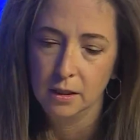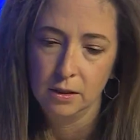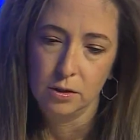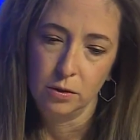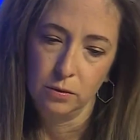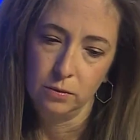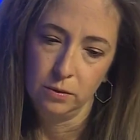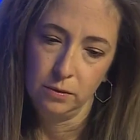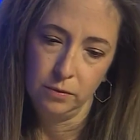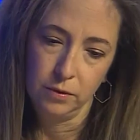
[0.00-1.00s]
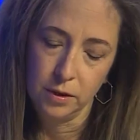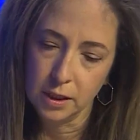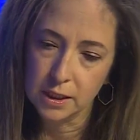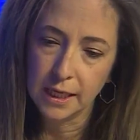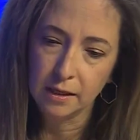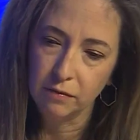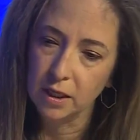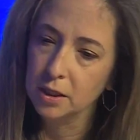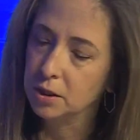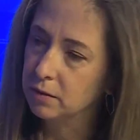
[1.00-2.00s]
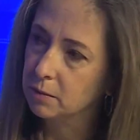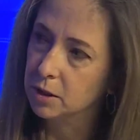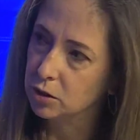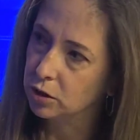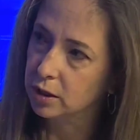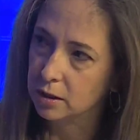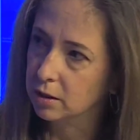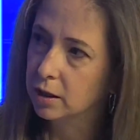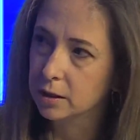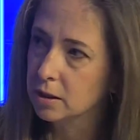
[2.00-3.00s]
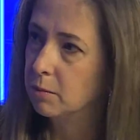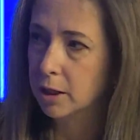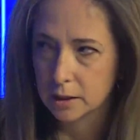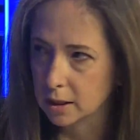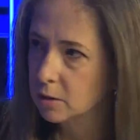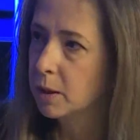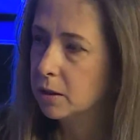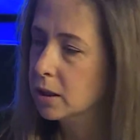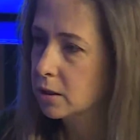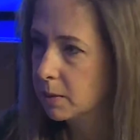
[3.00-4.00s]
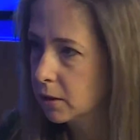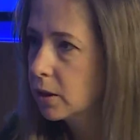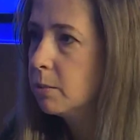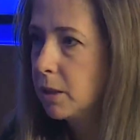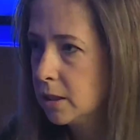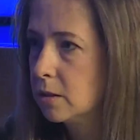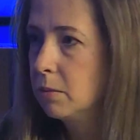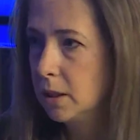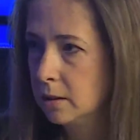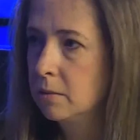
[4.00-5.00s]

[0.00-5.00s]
So you can take advantage of some of these trends in the currency markets. It's been a great place to be.